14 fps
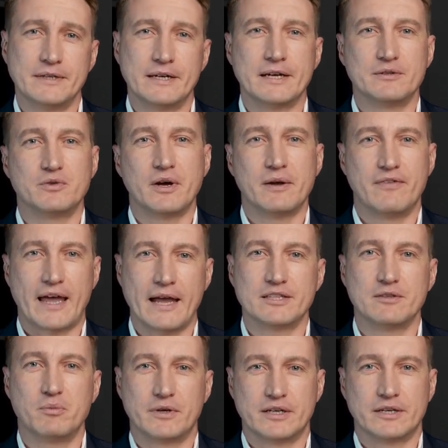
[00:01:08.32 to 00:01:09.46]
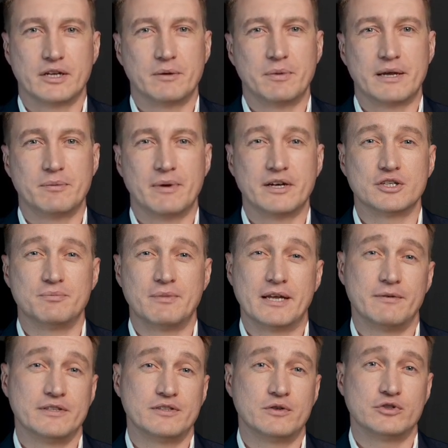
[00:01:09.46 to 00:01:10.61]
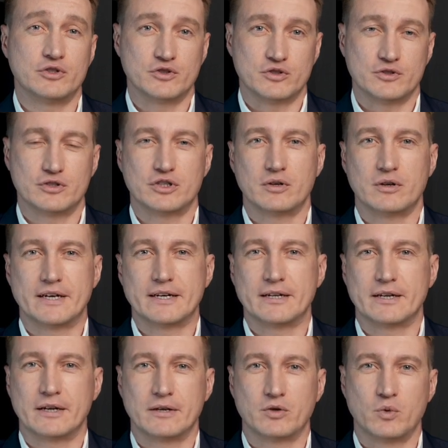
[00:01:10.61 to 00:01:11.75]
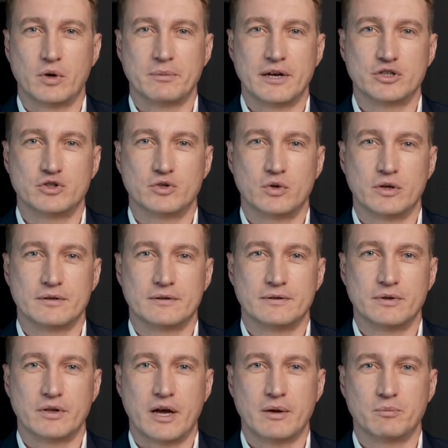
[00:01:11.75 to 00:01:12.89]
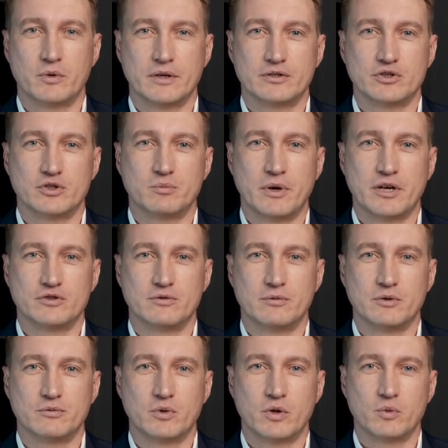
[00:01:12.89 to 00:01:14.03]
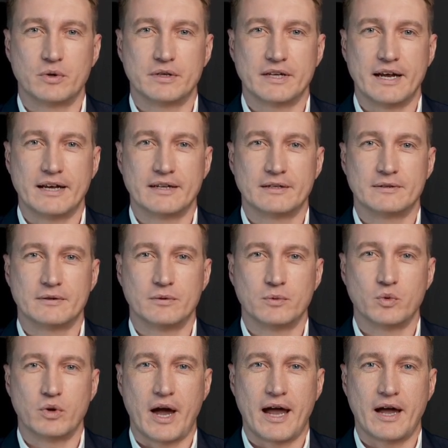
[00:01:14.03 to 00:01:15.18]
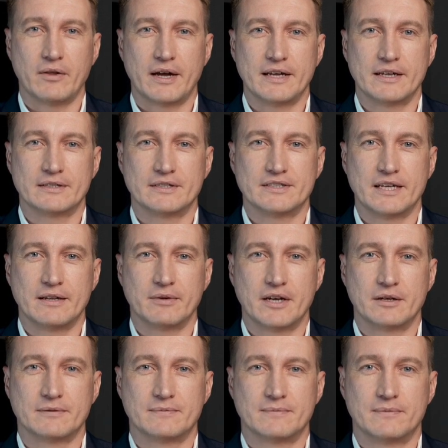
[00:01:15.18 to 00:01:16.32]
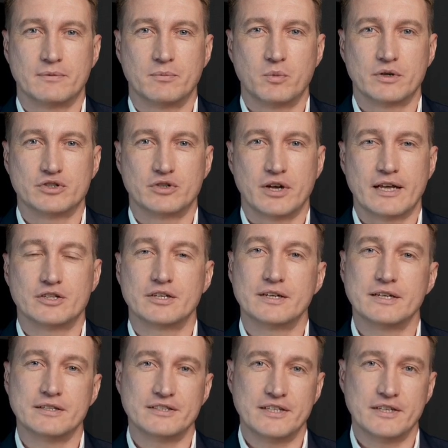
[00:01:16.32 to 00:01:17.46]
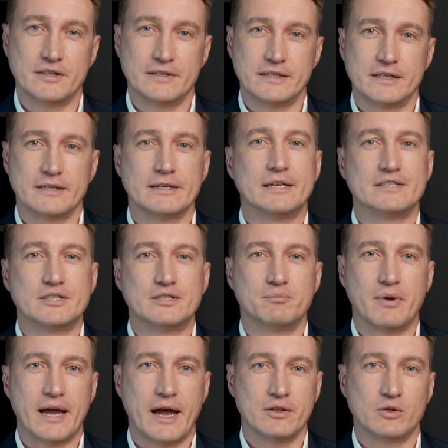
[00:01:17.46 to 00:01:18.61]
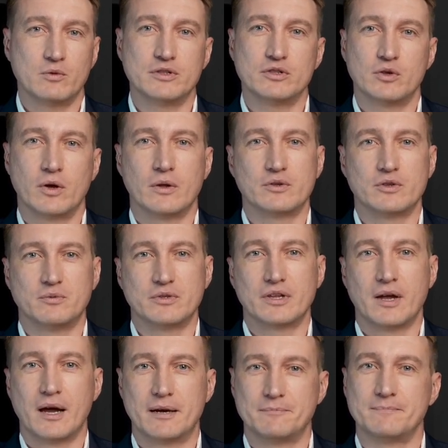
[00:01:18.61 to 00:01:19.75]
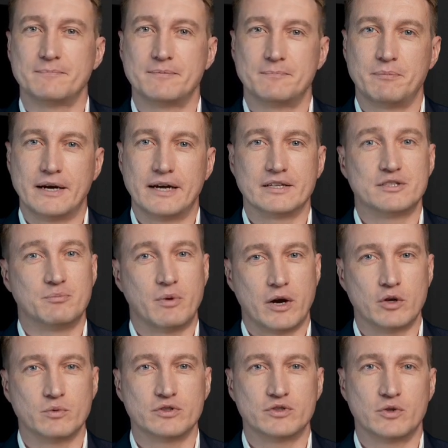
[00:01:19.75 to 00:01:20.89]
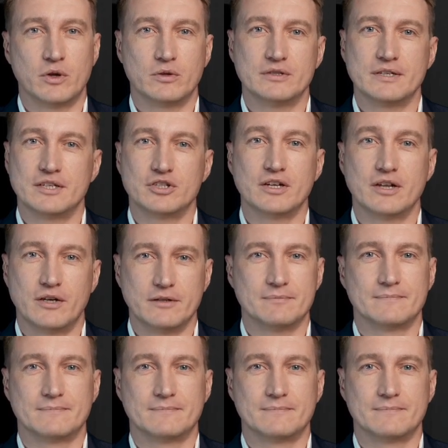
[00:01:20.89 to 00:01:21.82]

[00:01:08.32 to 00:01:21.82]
If you have taxable income like pension payments or Social Security, you want to make sure you're not pulling too much from your 401k or IRA in the same year. One strategy to consider is to spread out your withdrawals over time, making smaller withdrawals each year.